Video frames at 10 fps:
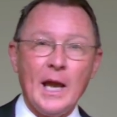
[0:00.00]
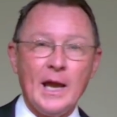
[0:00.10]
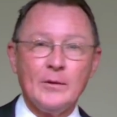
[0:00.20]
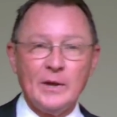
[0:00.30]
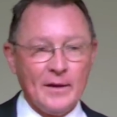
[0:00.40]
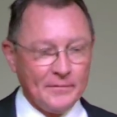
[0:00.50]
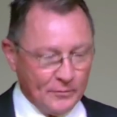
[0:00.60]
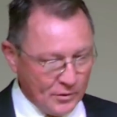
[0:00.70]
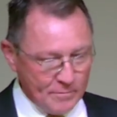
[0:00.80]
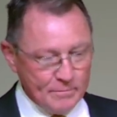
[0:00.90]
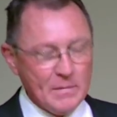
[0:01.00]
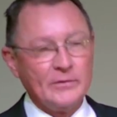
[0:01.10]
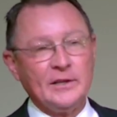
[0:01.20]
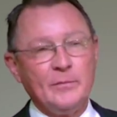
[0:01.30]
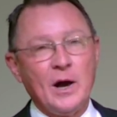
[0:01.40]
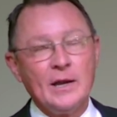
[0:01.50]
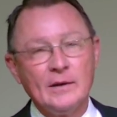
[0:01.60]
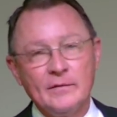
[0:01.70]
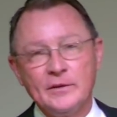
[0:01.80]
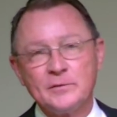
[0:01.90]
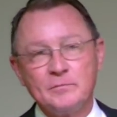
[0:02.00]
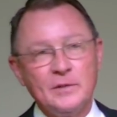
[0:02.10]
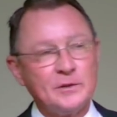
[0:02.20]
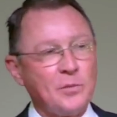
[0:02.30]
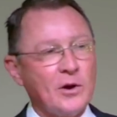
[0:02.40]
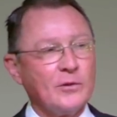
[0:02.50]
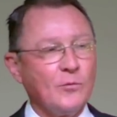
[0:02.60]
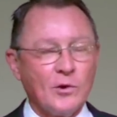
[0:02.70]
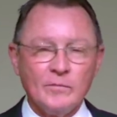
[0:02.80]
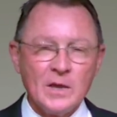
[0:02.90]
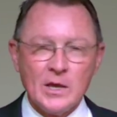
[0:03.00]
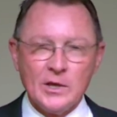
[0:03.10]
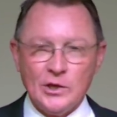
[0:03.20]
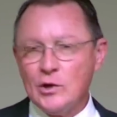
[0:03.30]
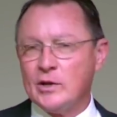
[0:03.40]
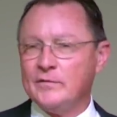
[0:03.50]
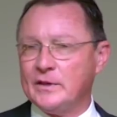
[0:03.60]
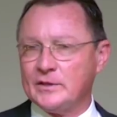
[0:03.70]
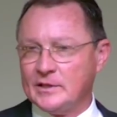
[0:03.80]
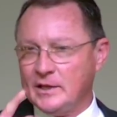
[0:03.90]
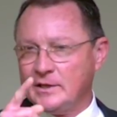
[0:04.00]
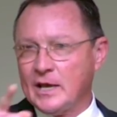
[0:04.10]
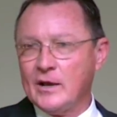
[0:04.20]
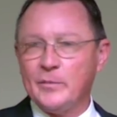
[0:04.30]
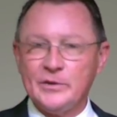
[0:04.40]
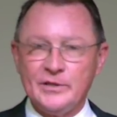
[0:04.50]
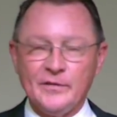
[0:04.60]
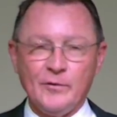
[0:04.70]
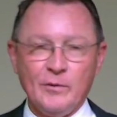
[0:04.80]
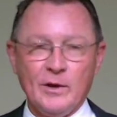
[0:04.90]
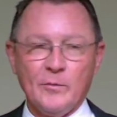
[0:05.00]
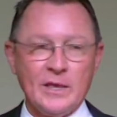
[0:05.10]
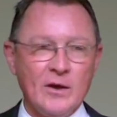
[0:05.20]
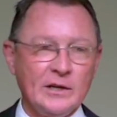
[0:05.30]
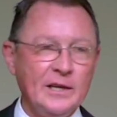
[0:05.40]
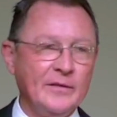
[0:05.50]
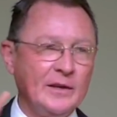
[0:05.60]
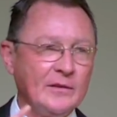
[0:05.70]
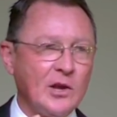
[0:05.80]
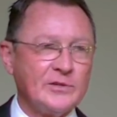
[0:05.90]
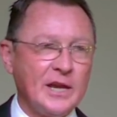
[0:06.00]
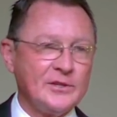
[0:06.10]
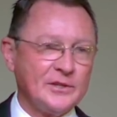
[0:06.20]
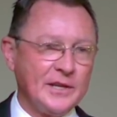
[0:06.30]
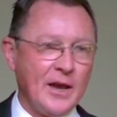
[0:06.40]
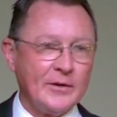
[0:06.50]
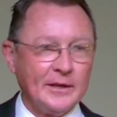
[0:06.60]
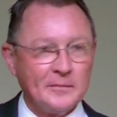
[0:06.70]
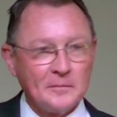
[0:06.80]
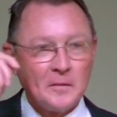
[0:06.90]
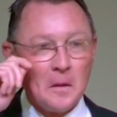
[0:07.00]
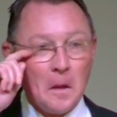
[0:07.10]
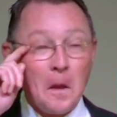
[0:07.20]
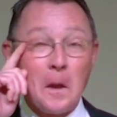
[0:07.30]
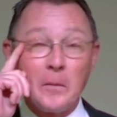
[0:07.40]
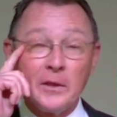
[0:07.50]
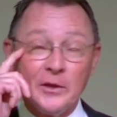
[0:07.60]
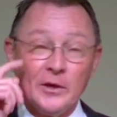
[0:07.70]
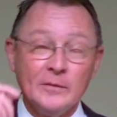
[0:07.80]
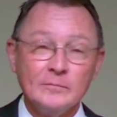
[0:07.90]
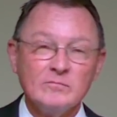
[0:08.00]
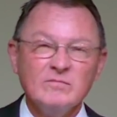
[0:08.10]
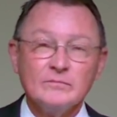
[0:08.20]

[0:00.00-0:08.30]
and we have, we're a melting pot of this, this part of the world, you could visit the entire Pacific Rim without leaving Los Angeles County. You really could.